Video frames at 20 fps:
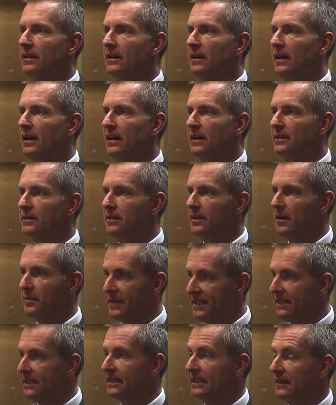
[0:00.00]
uh,
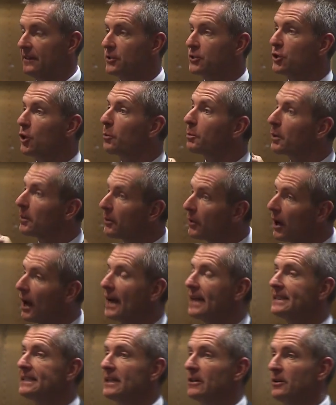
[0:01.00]
immediately. There's no
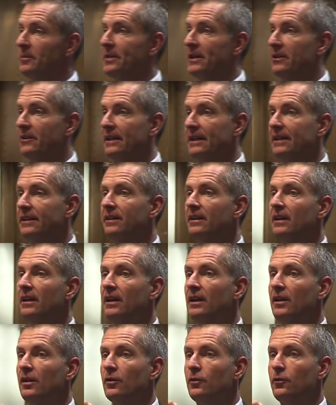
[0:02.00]
proprietary period
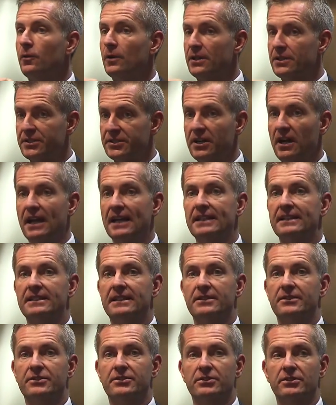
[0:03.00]
for the
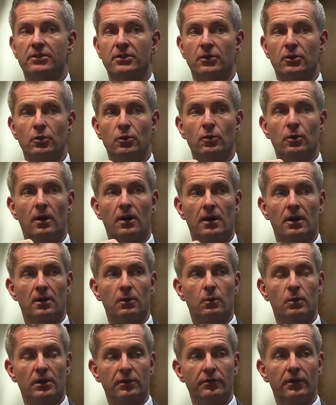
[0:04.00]
scientists who are,
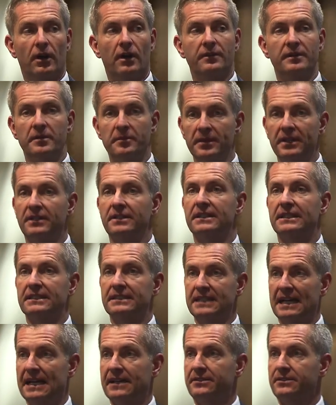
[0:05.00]
were involved in building
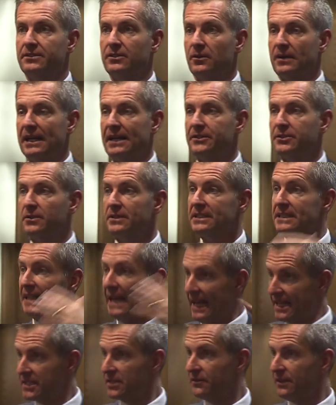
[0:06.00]
TESS, okay? So it's a
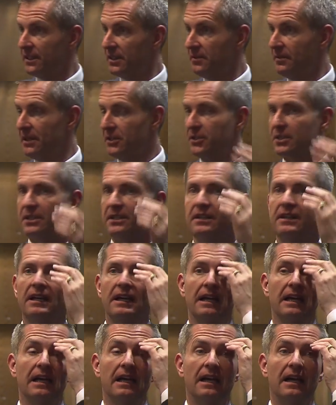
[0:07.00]
NASA-funded mission.
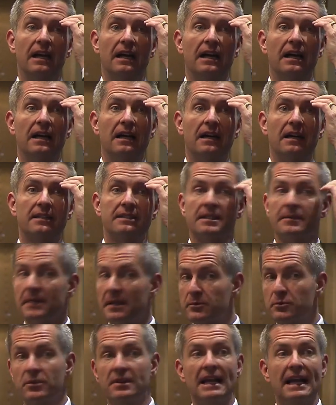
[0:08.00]
Uh,
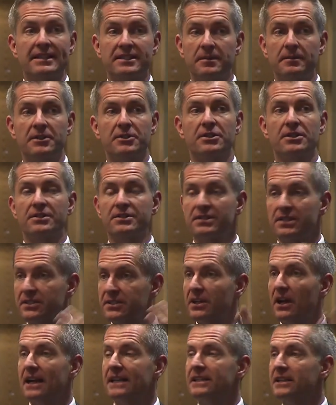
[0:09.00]
sometimes with NASA missions, the
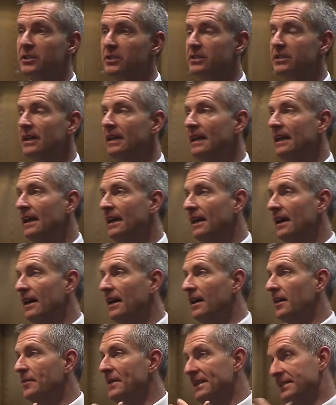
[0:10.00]
scientists,
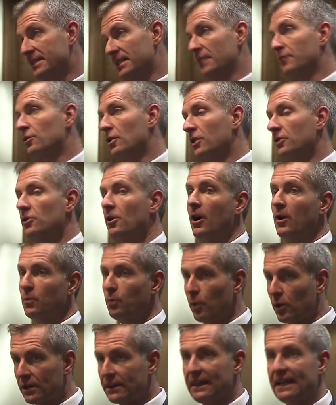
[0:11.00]
uh, basically for all their hard
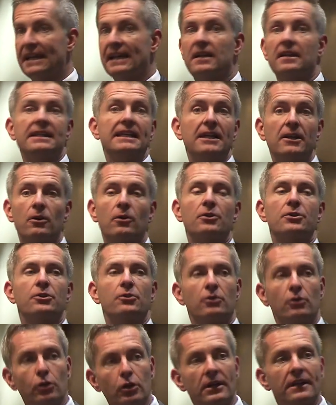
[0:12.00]
work, they get a year or two
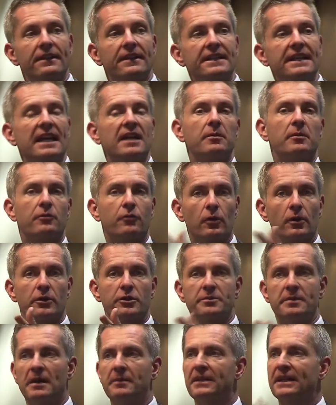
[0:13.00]
to look at the data before it
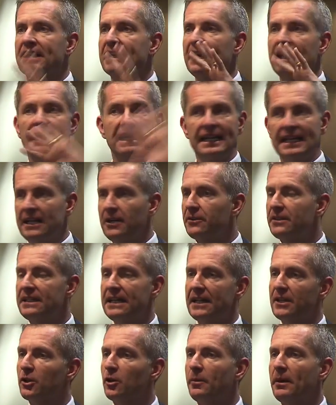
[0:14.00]
goes public. Here, the
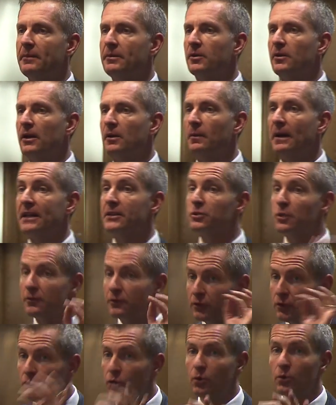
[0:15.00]
data go public right away. So
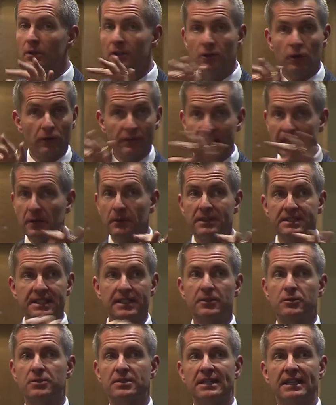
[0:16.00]
if you, you know, if anyone's
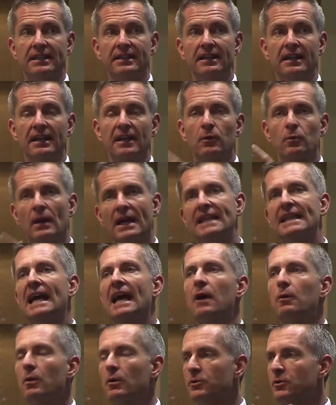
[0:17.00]
interested, right
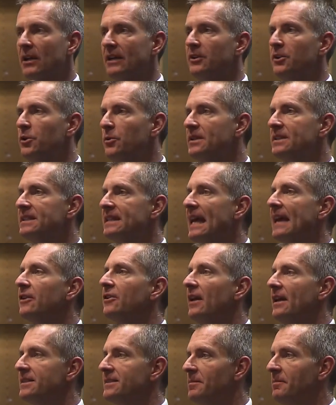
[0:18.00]
now what we're trying to do is
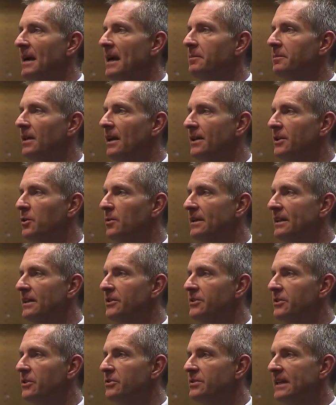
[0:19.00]
standardize the pipeline to
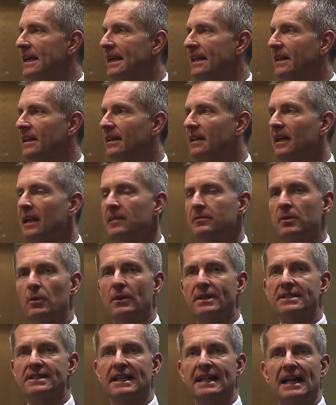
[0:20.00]
release those data. But
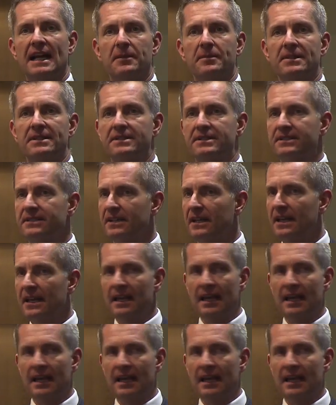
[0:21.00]
once that happens,